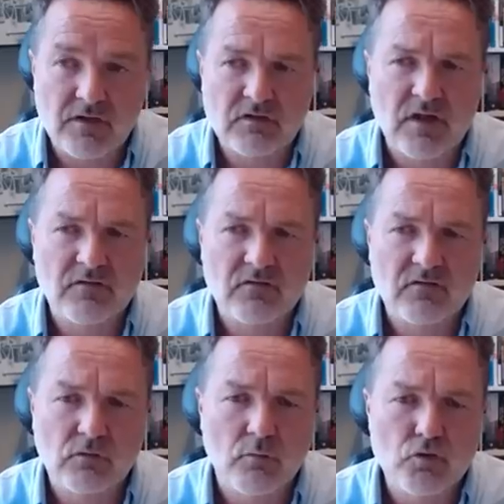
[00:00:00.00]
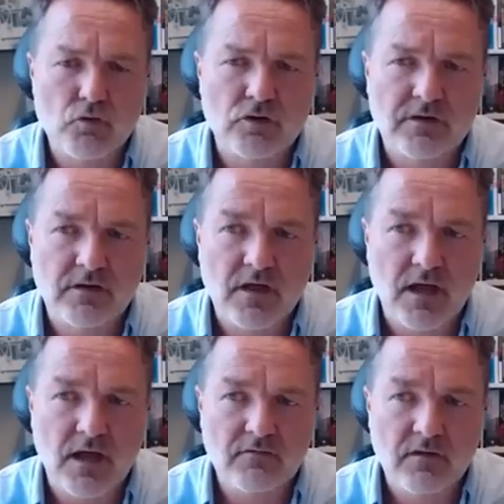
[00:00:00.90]
the international community
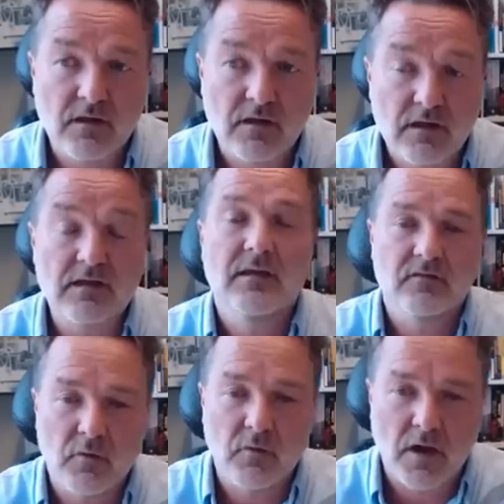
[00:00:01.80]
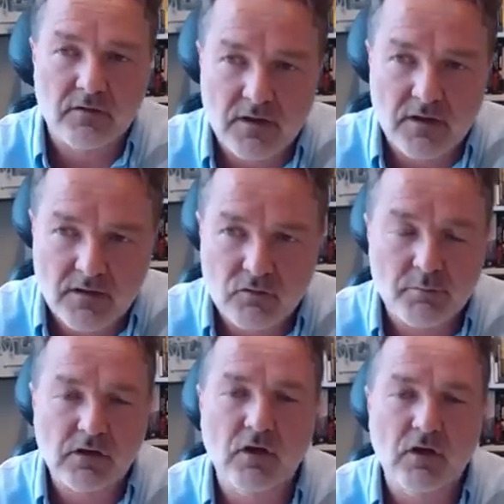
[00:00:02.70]
that he is right and the
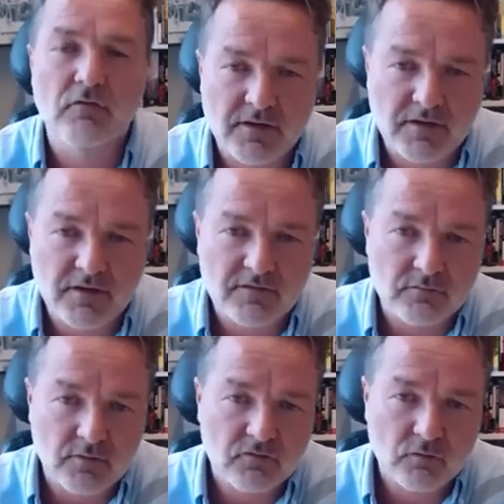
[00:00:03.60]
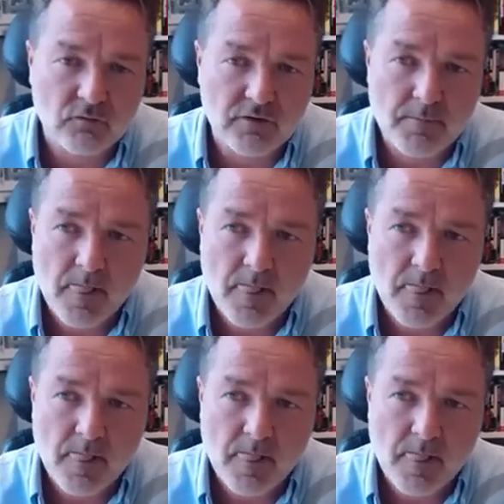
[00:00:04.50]
Ethiopian government has the right story.